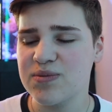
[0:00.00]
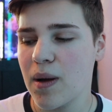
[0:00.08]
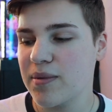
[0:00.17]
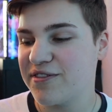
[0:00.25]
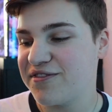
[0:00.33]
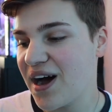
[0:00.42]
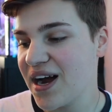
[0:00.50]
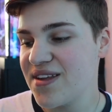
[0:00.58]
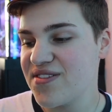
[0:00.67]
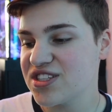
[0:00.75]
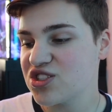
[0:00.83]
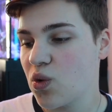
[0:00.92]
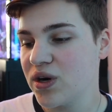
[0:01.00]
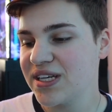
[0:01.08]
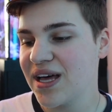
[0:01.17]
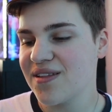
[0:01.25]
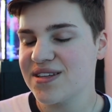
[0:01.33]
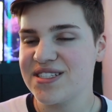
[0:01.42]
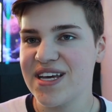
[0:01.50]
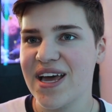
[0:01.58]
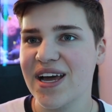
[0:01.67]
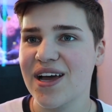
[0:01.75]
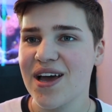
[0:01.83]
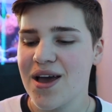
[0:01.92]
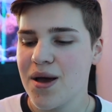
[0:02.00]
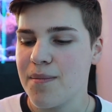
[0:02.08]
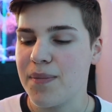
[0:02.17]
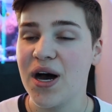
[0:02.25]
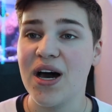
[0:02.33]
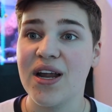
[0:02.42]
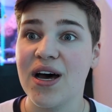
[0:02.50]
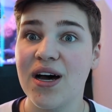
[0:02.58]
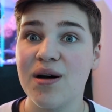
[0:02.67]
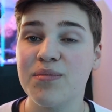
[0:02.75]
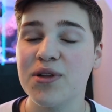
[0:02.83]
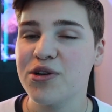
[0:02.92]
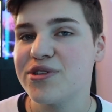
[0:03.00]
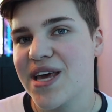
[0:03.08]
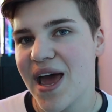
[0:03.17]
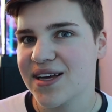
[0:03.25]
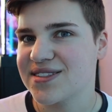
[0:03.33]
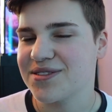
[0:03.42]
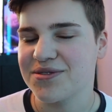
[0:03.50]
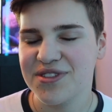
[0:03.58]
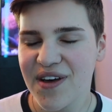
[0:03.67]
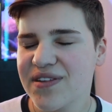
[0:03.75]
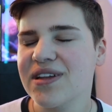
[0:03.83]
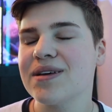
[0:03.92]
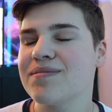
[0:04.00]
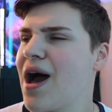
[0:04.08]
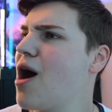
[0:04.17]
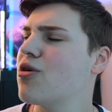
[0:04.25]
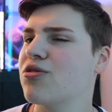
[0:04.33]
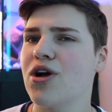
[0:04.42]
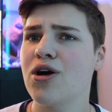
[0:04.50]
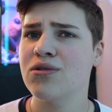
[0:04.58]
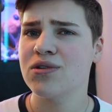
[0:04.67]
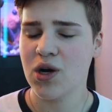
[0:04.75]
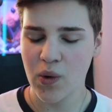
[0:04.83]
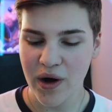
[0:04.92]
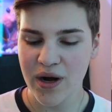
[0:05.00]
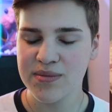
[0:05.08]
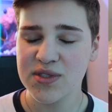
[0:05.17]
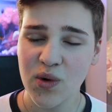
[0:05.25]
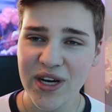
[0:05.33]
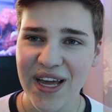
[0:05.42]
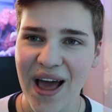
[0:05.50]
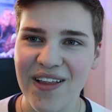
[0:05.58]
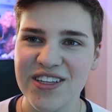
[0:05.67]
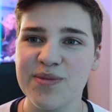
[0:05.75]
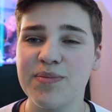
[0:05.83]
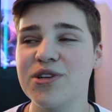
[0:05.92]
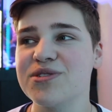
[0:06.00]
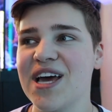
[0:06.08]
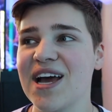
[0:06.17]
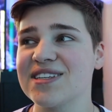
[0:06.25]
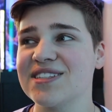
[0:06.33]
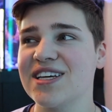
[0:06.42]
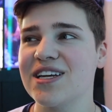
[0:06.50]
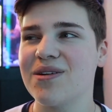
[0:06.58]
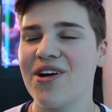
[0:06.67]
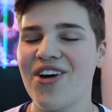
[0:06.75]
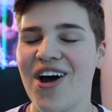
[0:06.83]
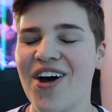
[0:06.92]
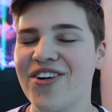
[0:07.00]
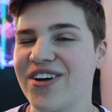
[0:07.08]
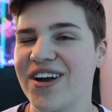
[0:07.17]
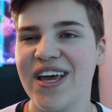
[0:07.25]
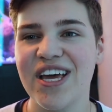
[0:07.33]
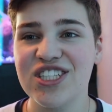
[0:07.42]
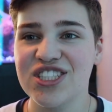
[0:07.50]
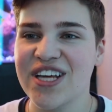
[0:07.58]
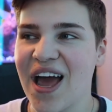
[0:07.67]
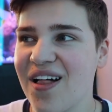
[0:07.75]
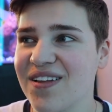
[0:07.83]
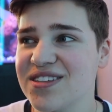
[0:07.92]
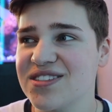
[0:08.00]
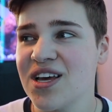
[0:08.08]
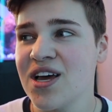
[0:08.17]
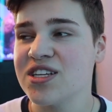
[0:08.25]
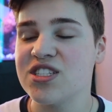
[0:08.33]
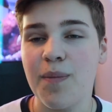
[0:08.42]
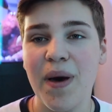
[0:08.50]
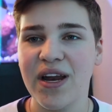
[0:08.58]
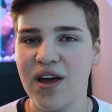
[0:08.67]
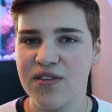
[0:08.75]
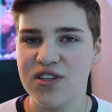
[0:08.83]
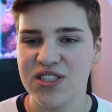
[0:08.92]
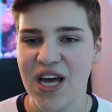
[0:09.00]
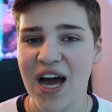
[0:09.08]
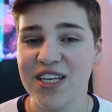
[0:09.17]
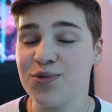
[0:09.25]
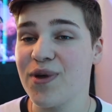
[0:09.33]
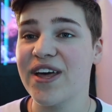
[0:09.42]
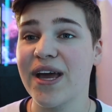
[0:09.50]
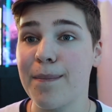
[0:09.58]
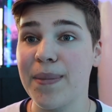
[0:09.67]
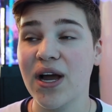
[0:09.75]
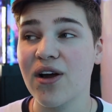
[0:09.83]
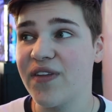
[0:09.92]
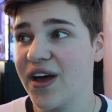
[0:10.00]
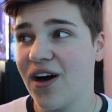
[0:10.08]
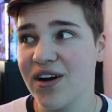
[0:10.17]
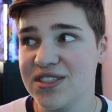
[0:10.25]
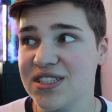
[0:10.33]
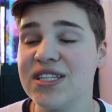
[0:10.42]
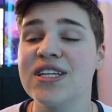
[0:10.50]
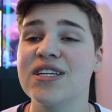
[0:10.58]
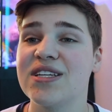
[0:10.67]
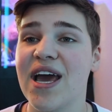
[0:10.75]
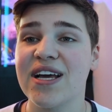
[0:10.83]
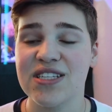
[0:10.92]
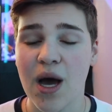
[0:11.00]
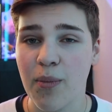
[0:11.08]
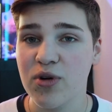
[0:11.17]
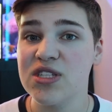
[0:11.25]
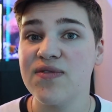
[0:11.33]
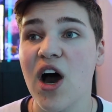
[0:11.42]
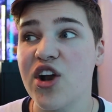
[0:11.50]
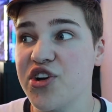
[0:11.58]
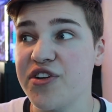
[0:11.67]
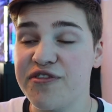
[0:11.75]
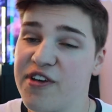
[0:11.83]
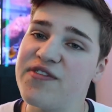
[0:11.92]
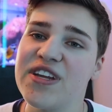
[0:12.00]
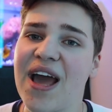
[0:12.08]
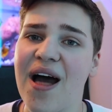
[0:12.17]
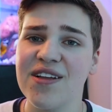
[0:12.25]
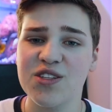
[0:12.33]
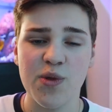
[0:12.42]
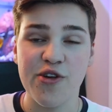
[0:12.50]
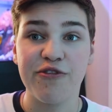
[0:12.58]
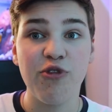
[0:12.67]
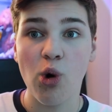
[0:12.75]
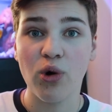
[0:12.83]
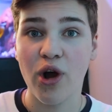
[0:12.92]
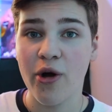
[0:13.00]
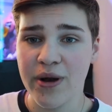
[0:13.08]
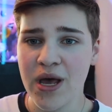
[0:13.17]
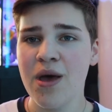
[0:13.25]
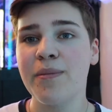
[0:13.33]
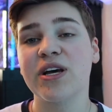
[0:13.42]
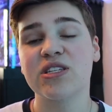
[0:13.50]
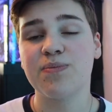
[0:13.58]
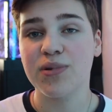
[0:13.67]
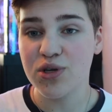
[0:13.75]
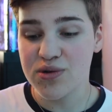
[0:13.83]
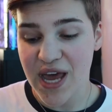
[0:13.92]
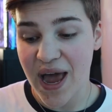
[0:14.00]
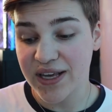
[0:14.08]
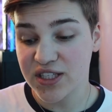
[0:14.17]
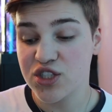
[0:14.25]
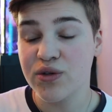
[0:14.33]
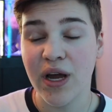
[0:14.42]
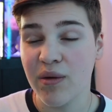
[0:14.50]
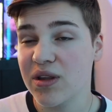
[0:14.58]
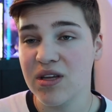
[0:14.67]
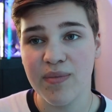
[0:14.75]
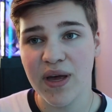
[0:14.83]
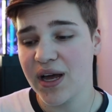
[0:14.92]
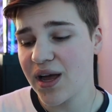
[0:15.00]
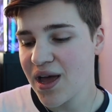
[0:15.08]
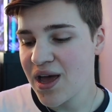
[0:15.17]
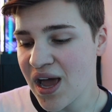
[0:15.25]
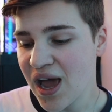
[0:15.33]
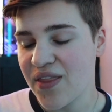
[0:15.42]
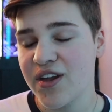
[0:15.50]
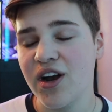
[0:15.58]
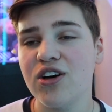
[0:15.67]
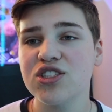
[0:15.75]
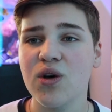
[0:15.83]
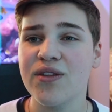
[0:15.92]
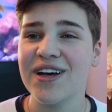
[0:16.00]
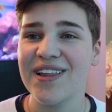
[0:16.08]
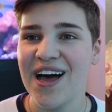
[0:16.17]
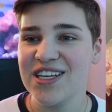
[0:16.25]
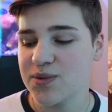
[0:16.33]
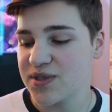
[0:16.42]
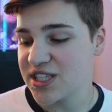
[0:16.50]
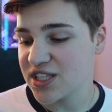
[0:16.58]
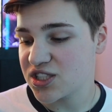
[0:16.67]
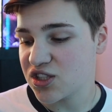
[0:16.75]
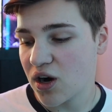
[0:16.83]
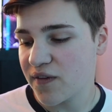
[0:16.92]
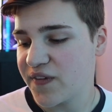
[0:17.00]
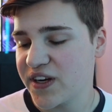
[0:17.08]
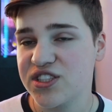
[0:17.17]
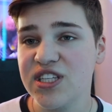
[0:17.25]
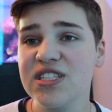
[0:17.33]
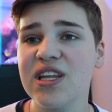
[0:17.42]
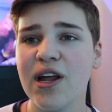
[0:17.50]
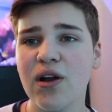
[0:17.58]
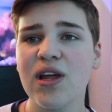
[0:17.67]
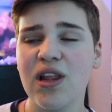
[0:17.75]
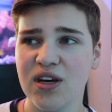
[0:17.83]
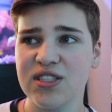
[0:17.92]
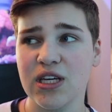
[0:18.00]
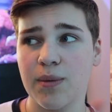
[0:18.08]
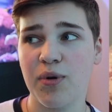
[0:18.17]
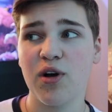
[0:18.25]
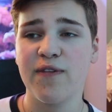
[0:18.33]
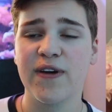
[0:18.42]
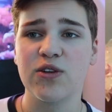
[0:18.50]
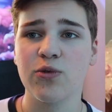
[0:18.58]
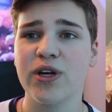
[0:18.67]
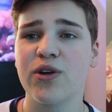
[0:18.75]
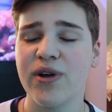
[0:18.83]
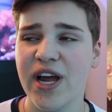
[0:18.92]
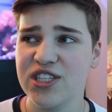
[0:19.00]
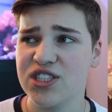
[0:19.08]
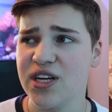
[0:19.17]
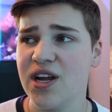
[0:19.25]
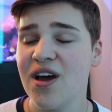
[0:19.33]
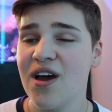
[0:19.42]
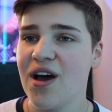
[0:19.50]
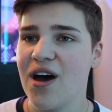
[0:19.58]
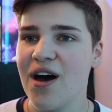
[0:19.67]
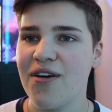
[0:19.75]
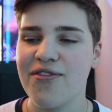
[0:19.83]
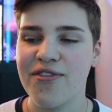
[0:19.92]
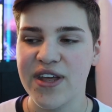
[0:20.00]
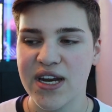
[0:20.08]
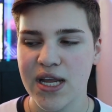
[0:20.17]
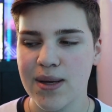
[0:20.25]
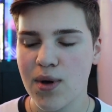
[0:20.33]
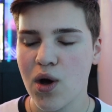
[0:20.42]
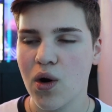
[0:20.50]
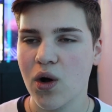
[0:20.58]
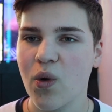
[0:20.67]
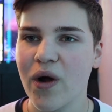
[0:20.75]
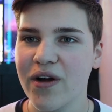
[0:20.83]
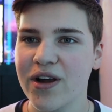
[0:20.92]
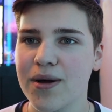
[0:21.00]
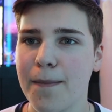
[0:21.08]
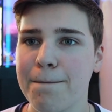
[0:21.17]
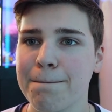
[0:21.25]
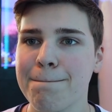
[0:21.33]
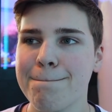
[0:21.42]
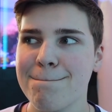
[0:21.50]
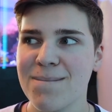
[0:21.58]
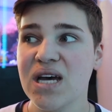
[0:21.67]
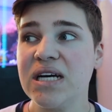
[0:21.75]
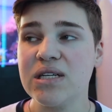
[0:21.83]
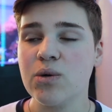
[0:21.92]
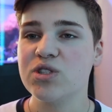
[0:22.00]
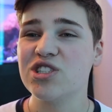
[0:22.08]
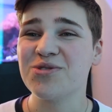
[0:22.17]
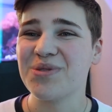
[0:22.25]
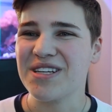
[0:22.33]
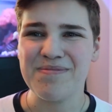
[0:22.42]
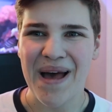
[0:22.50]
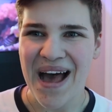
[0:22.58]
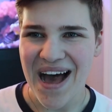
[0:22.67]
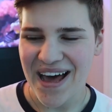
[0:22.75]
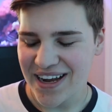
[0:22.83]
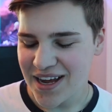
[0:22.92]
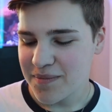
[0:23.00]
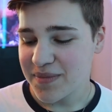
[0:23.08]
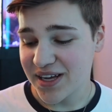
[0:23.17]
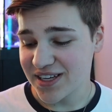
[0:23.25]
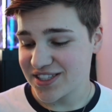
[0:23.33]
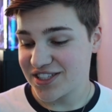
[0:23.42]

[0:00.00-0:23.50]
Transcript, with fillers: is probably fine in this 20 gallon tank, but um, blue tangs definitely outgrow aquariums. 20 gallons, blue tangs need around 100-ish gallons depending on their size. When they get bigger, they honestly need tanks upwards of 150 gallons when they're full grown because blue tangs do get really big. And then also on the glass, we see a starfish. This literally looks like a perfect recreation of the Nemo aquarium, which is really bad because